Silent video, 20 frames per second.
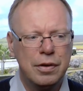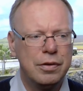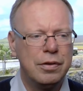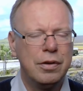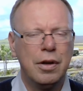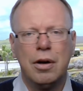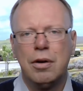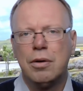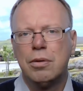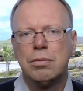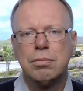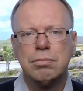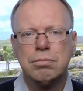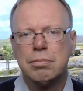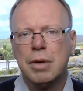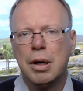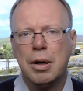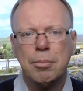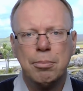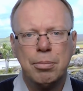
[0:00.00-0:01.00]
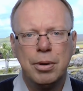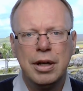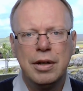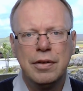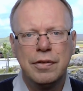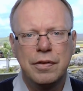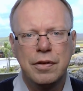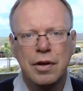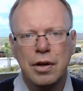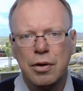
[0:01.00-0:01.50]
you know,
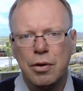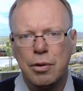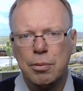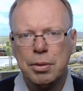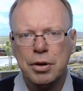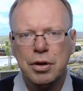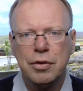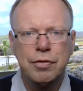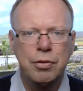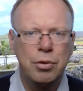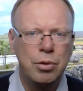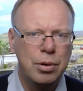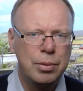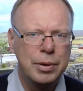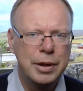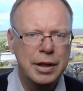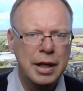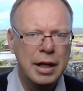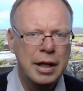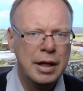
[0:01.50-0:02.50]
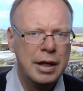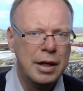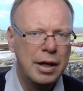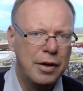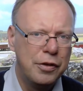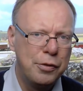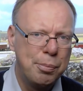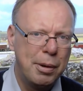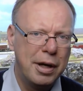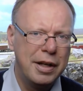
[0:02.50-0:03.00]
brings the hobby forward,
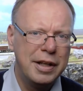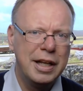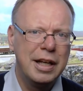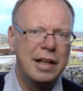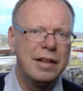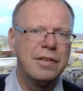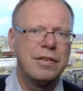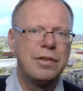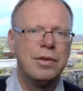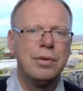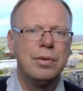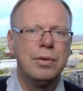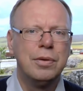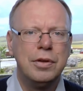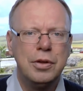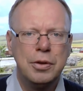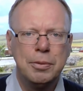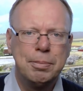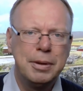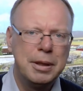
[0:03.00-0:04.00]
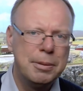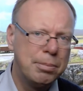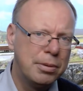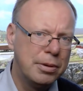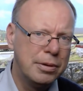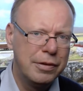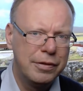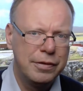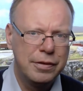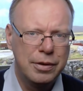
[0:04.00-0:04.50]
spreading it to new
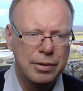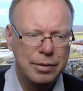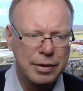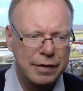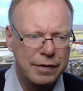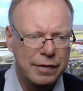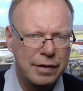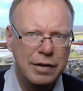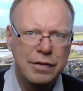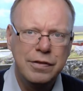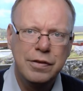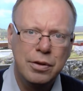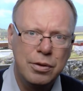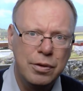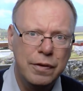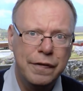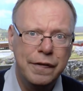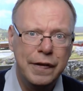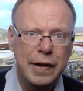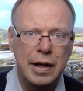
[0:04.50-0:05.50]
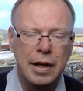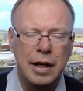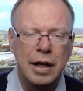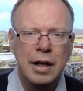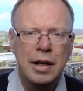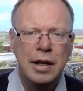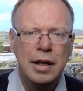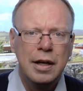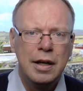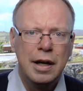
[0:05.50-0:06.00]
people. So it's it's a good thing,
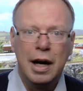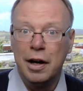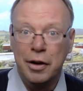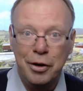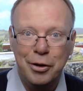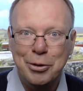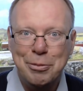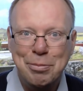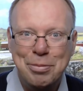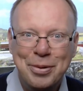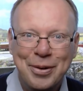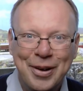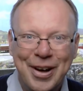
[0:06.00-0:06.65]
I hope.